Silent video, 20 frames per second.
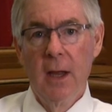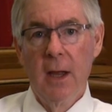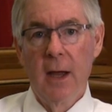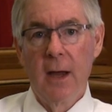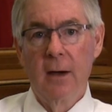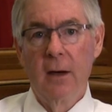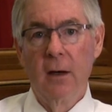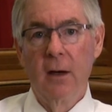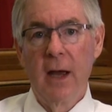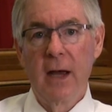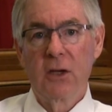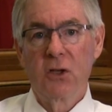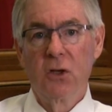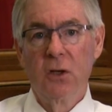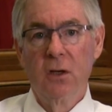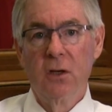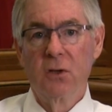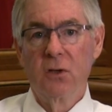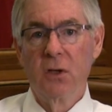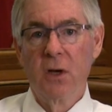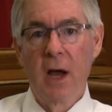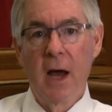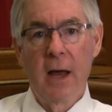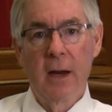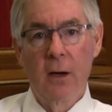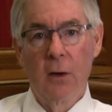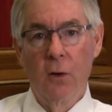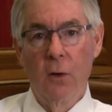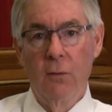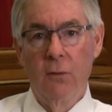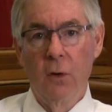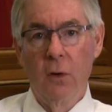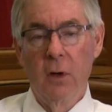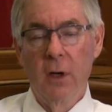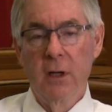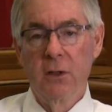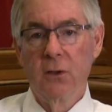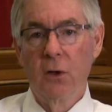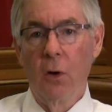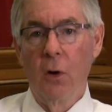An election is not over
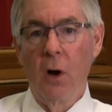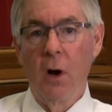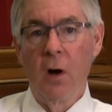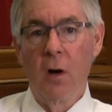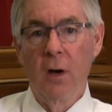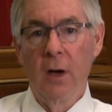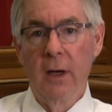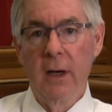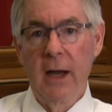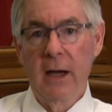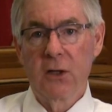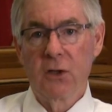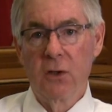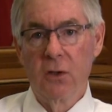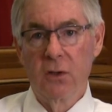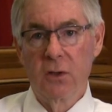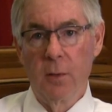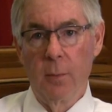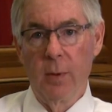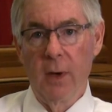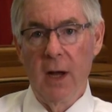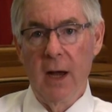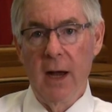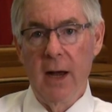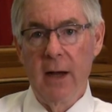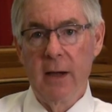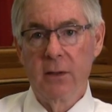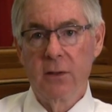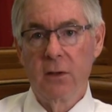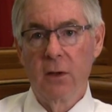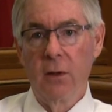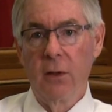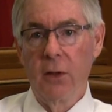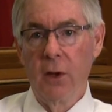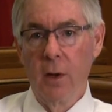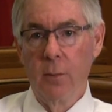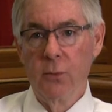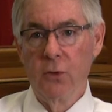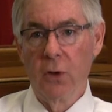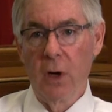until all election supplies,
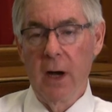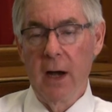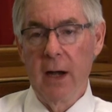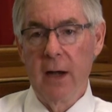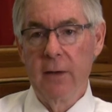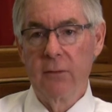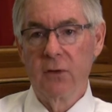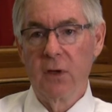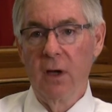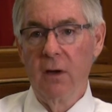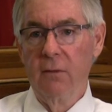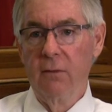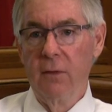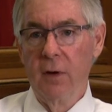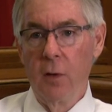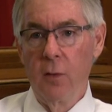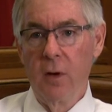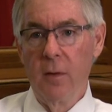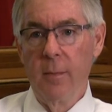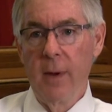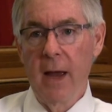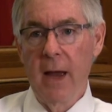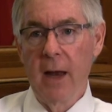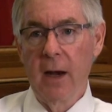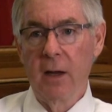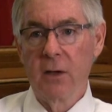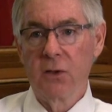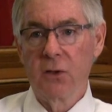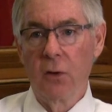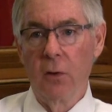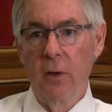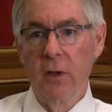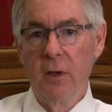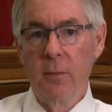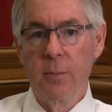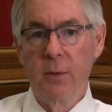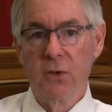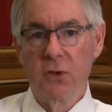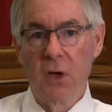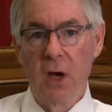thumb drives, and voted ballots are in
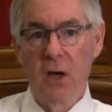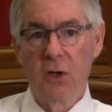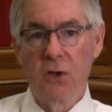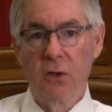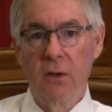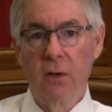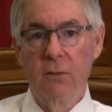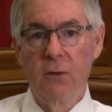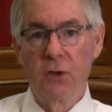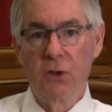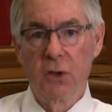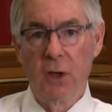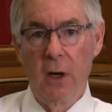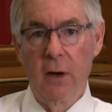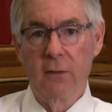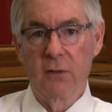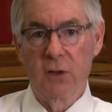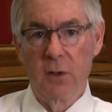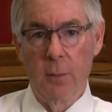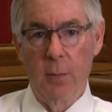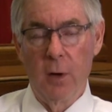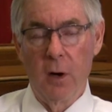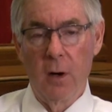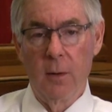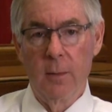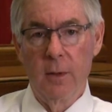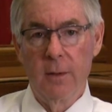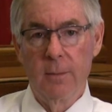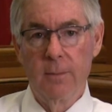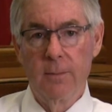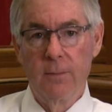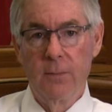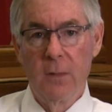the possession of the Sheriff's Department.